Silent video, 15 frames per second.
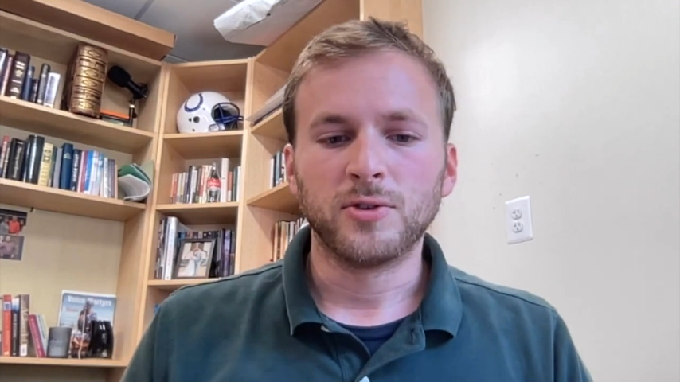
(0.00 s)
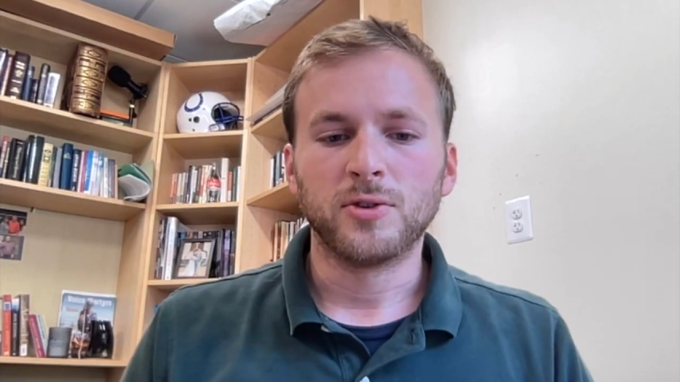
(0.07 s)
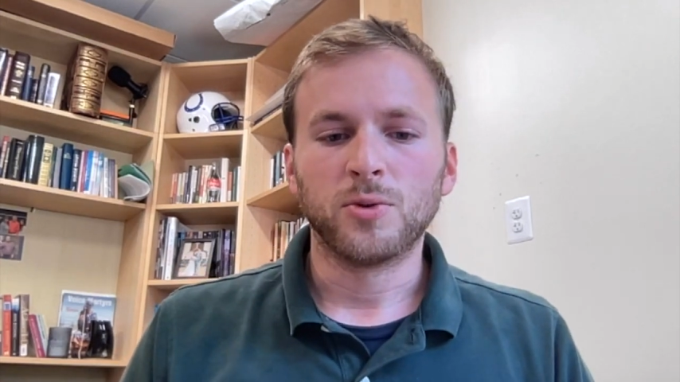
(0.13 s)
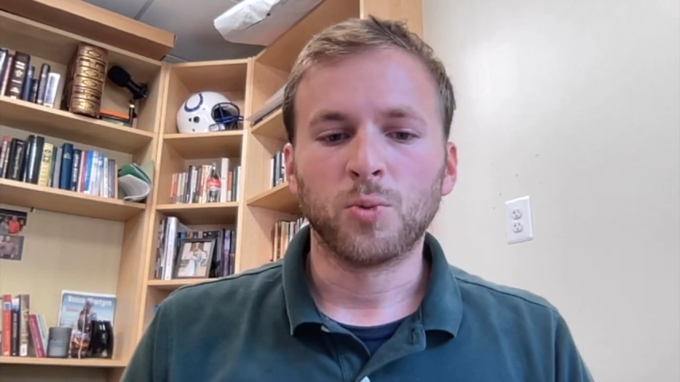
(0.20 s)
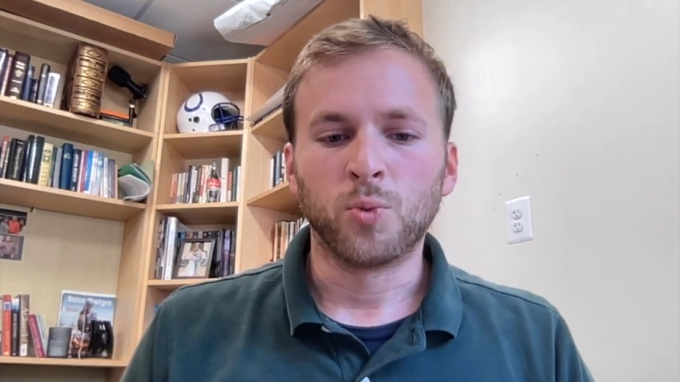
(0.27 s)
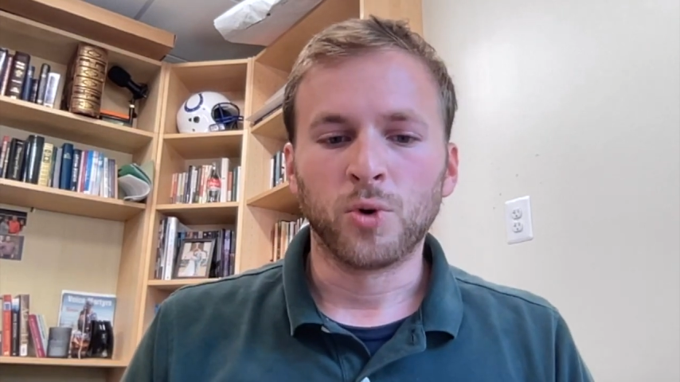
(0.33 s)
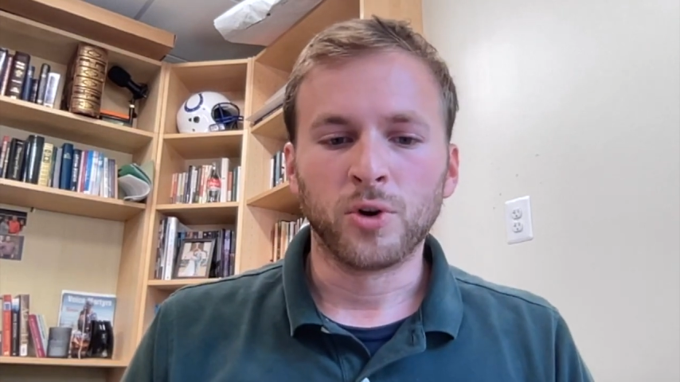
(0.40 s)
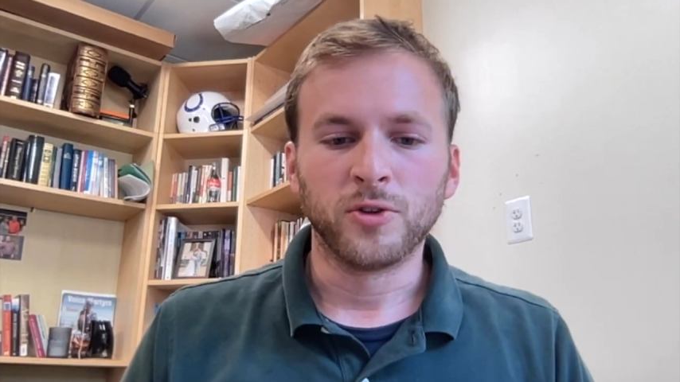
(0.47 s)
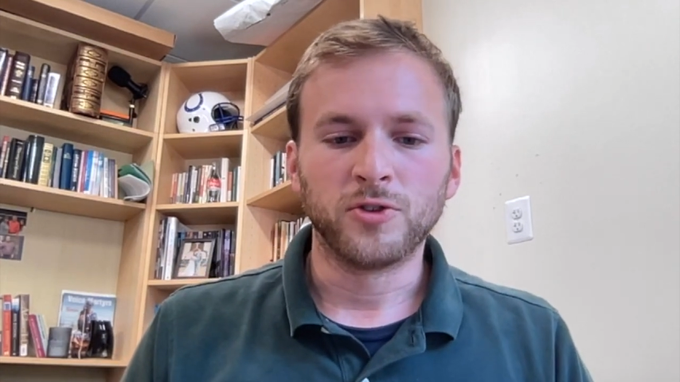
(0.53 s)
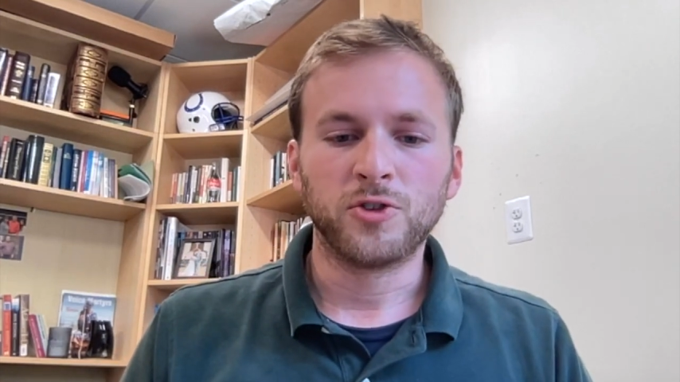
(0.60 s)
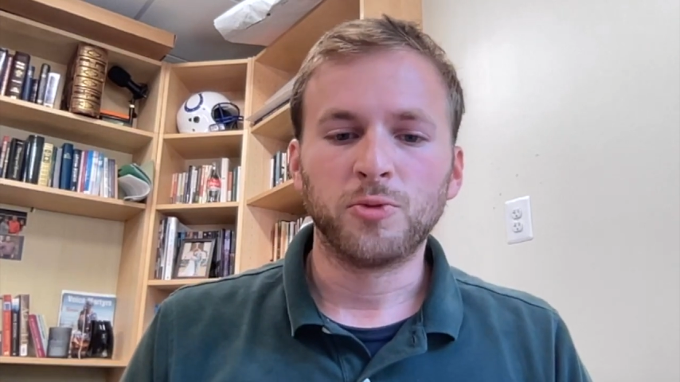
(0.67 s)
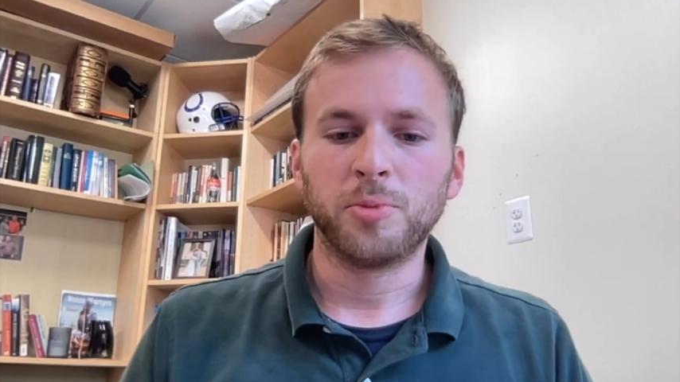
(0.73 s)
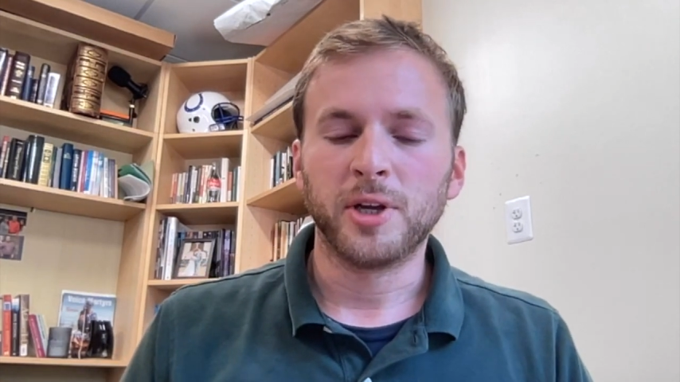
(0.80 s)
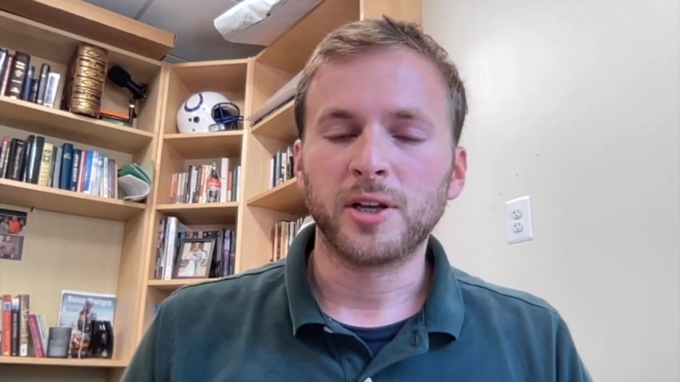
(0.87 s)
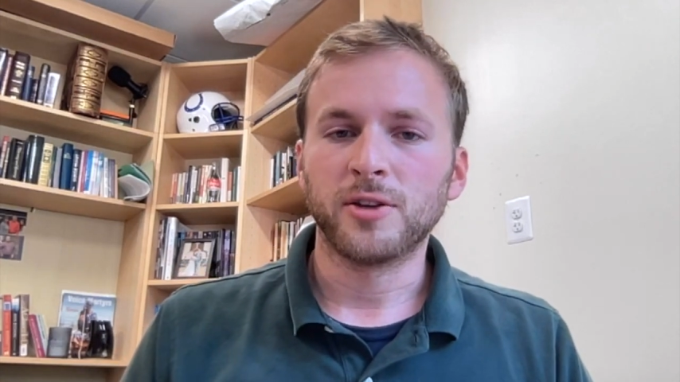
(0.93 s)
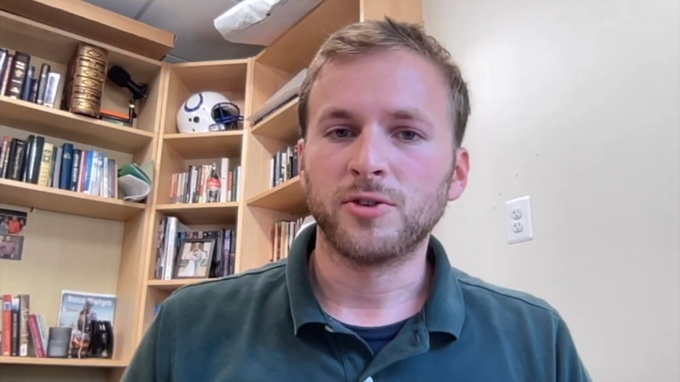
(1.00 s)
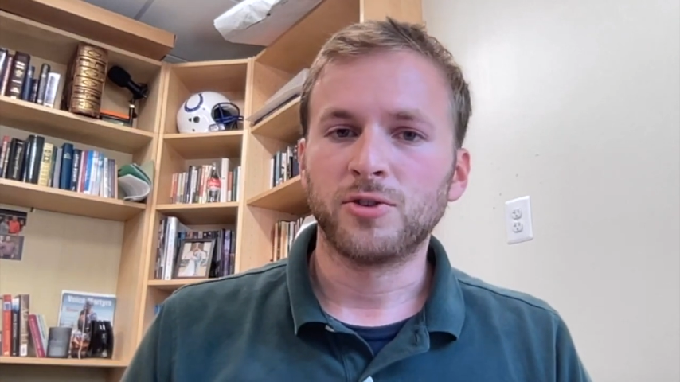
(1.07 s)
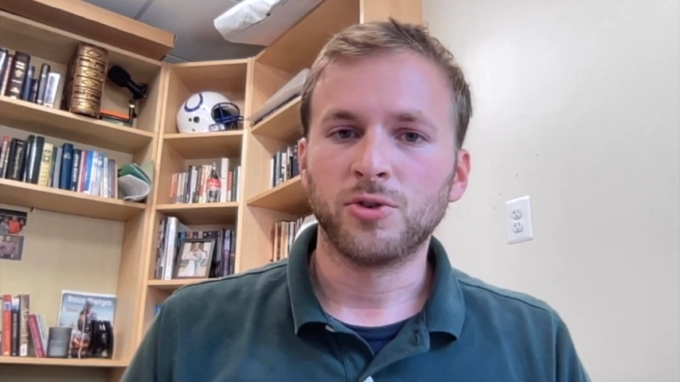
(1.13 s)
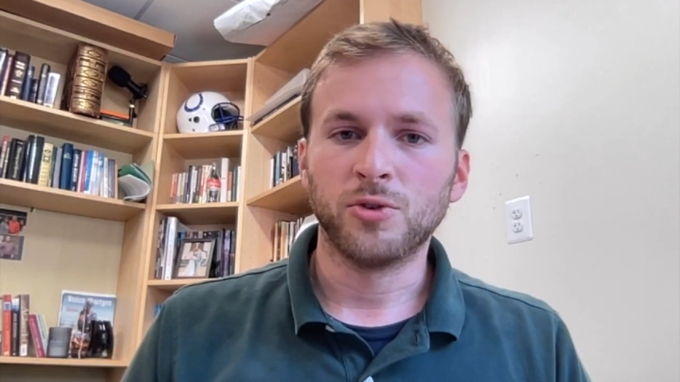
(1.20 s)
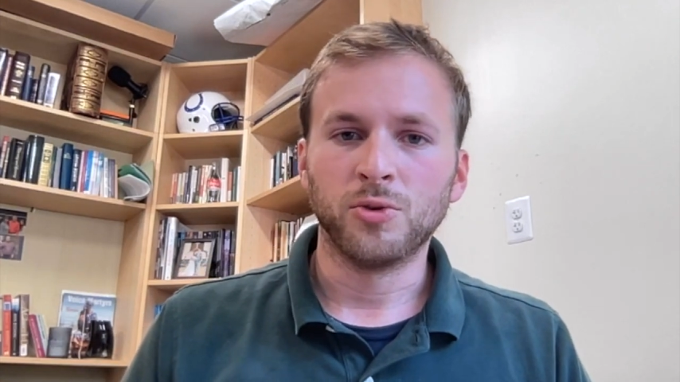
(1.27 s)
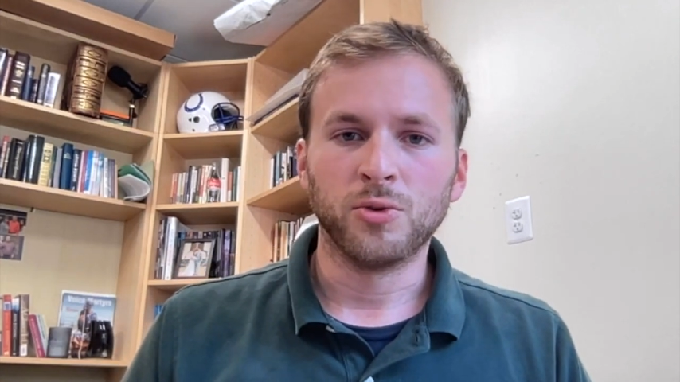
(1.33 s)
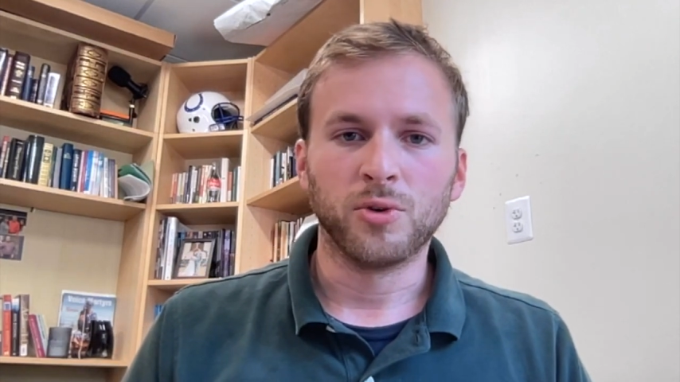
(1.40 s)
words speak
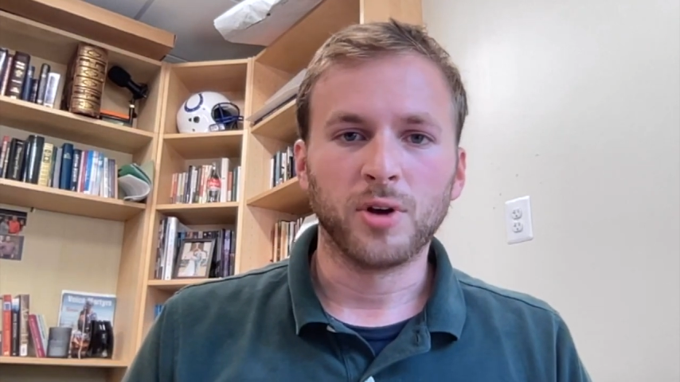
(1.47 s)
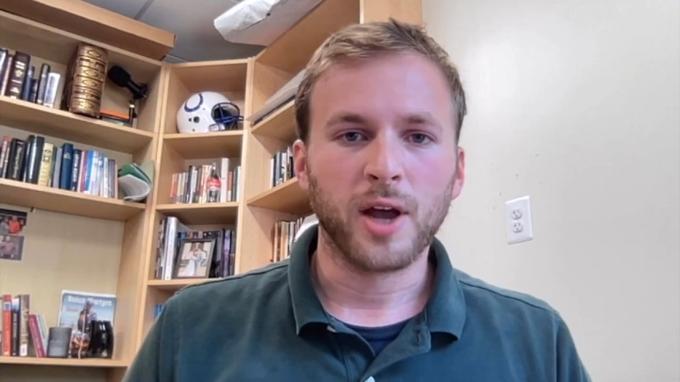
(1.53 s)
into